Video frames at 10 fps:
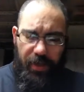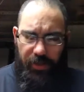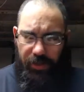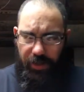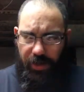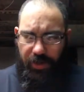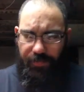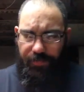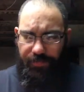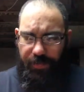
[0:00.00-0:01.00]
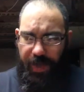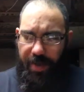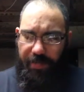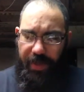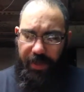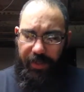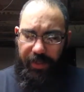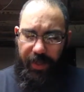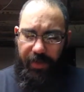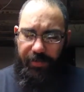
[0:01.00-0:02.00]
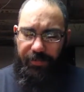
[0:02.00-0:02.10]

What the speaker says: So, that being said,